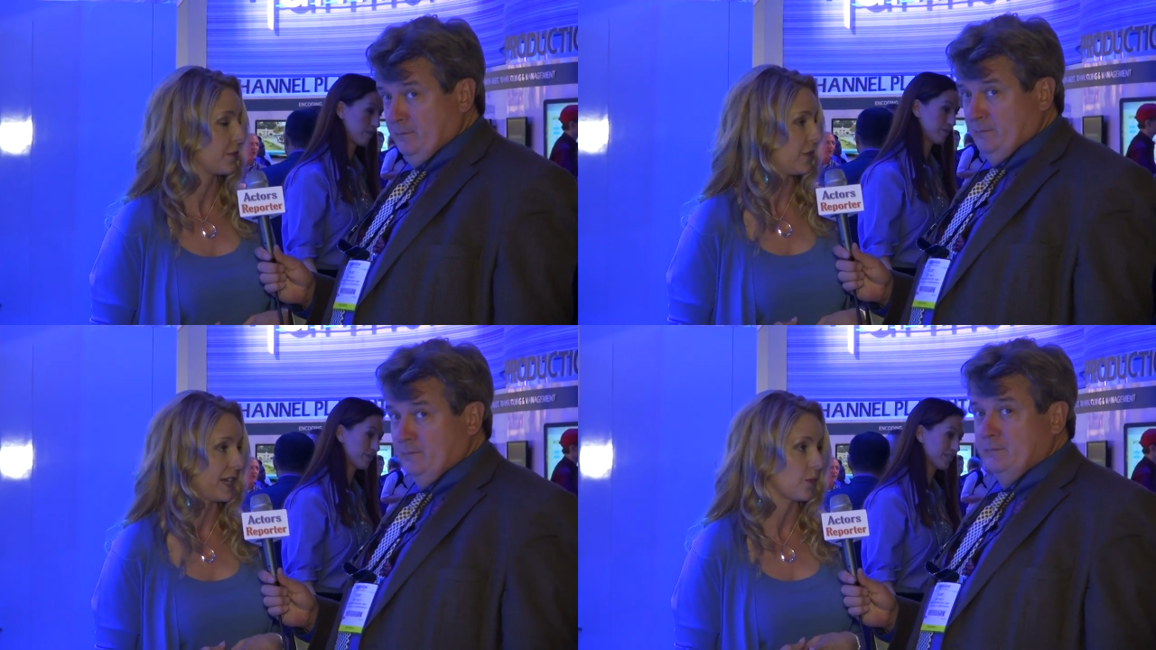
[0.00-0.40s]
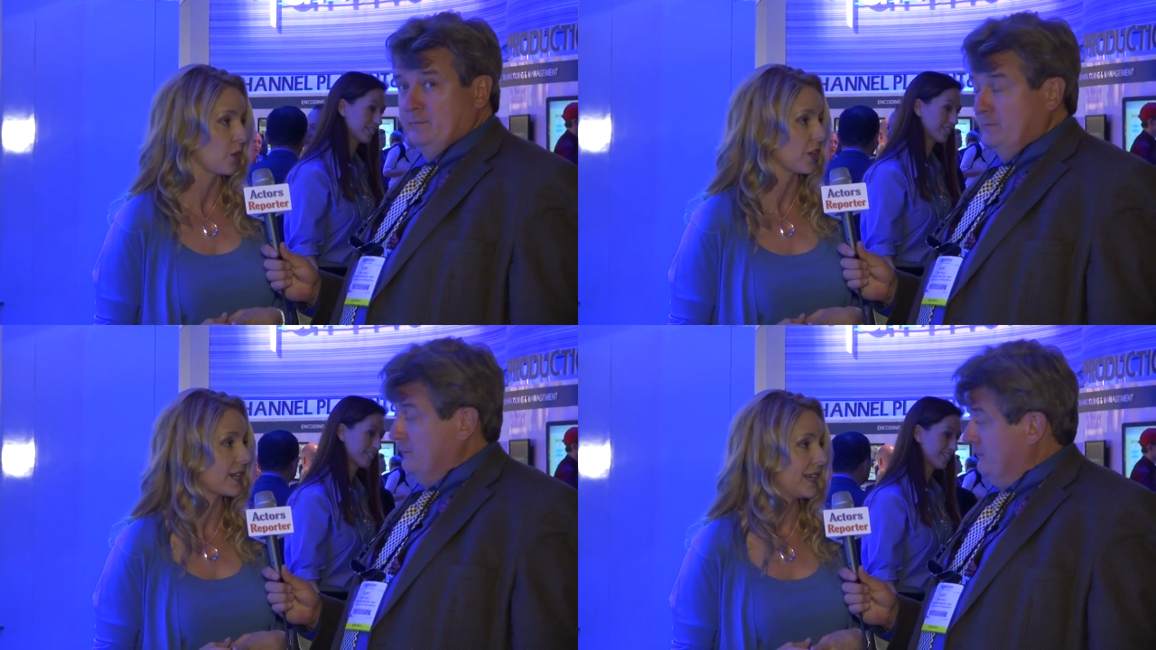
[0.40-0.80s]
Speaker 1: to find
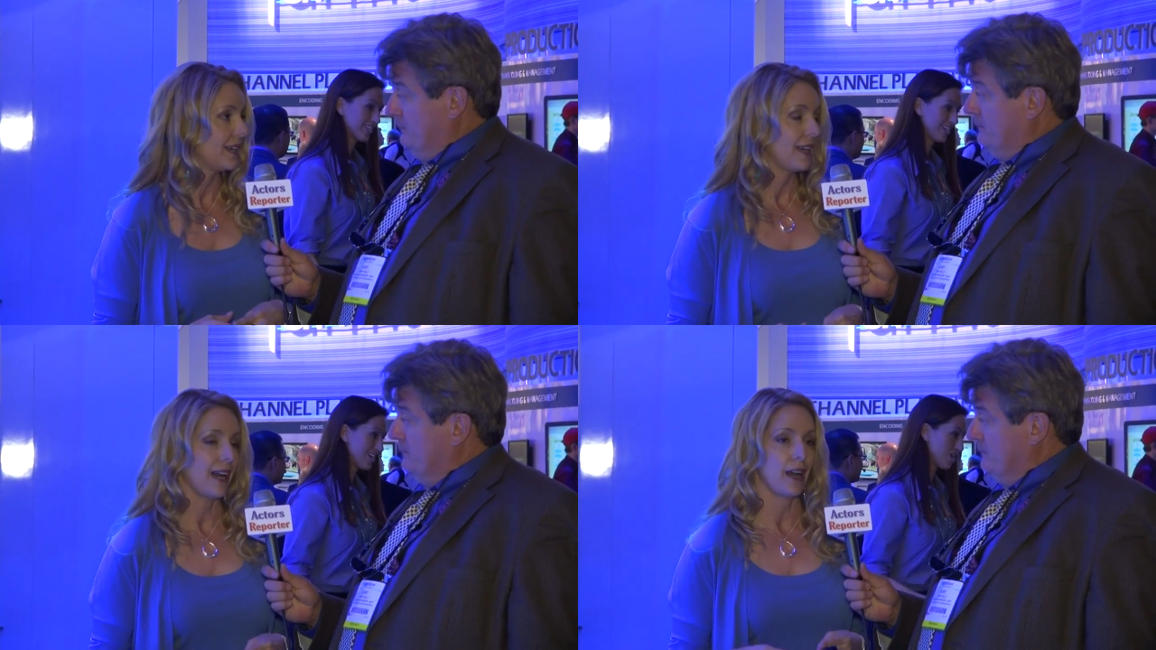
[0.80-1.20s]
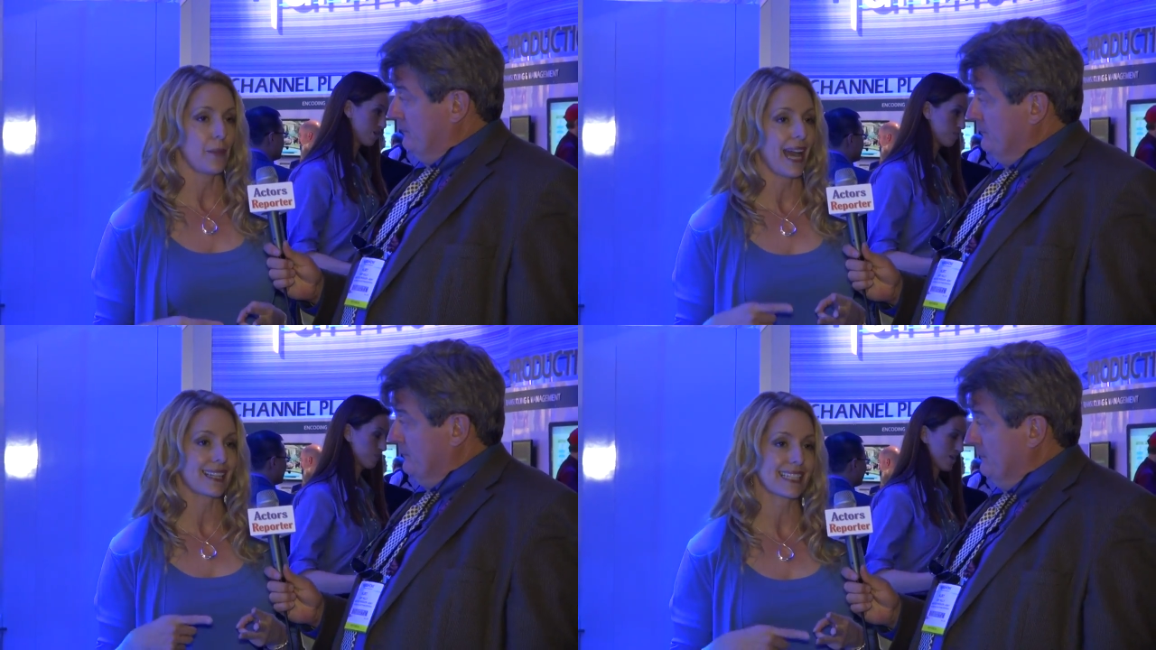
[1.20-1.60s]
work. Um,
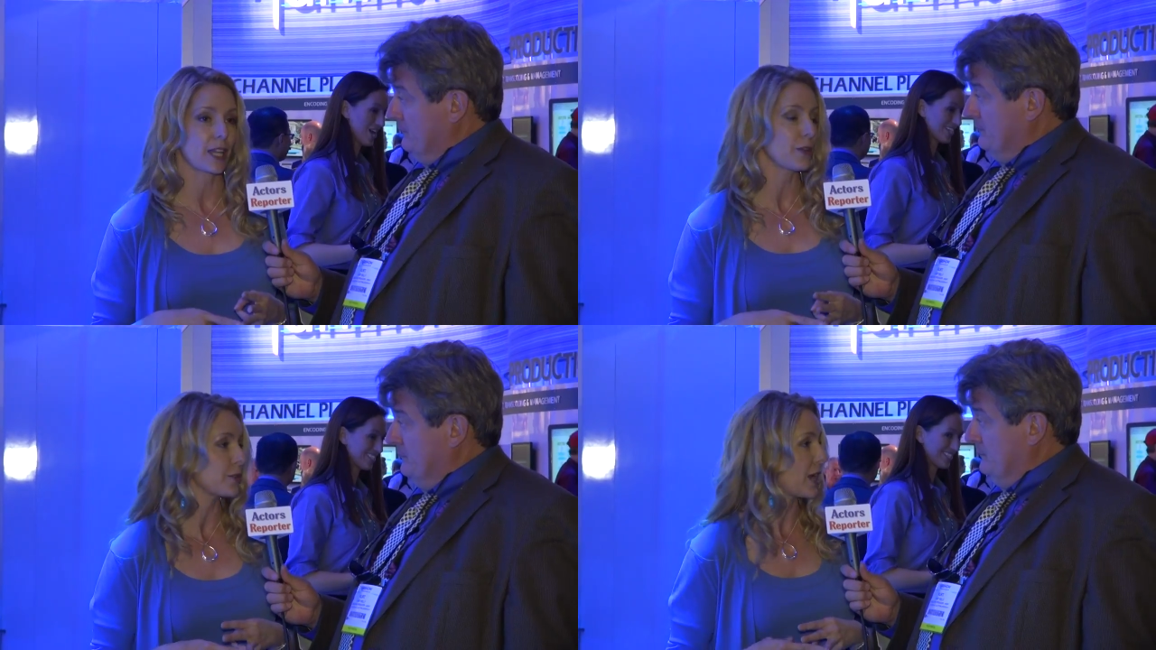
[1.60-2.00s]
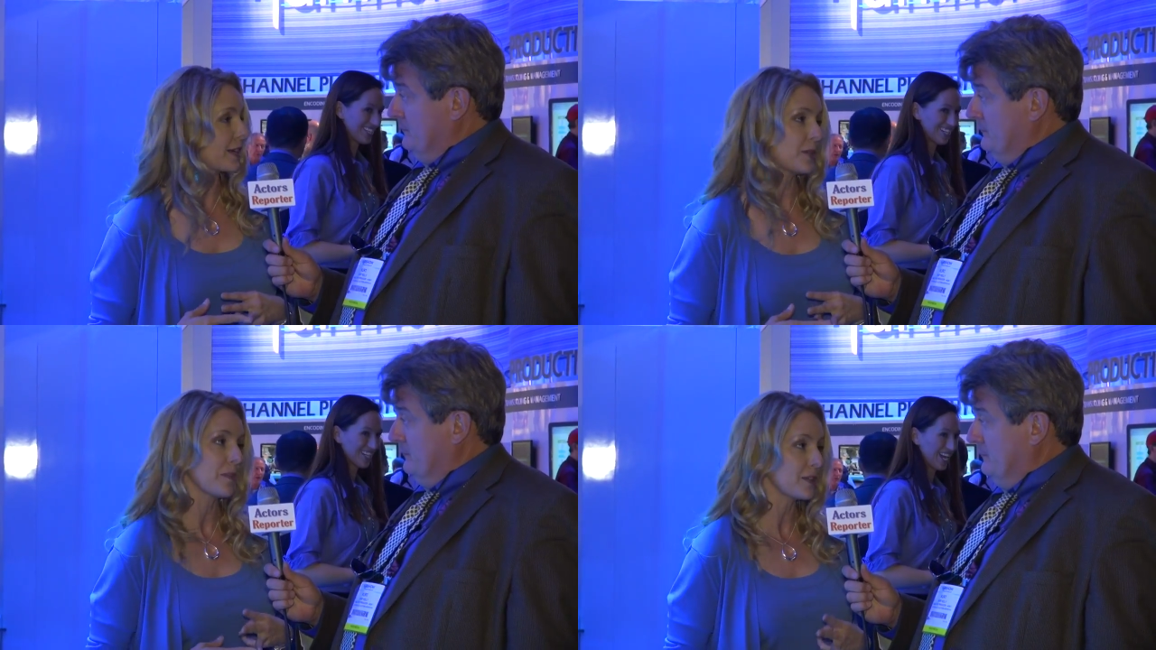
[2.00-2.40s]
how to sell your
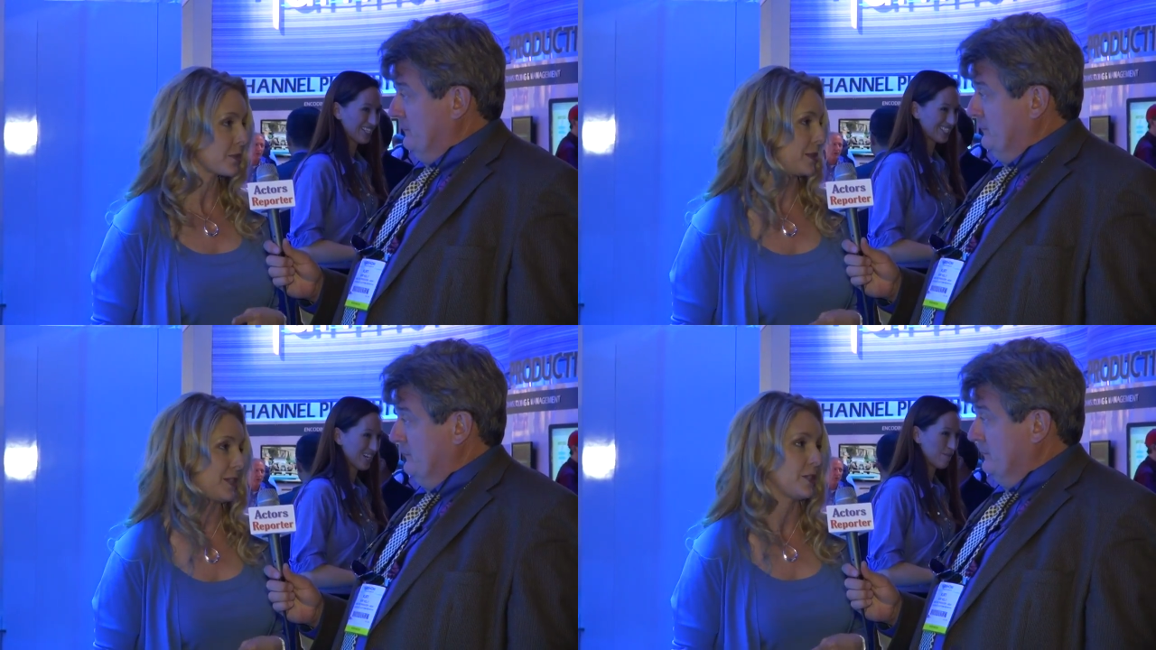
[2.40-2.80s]
documentaries.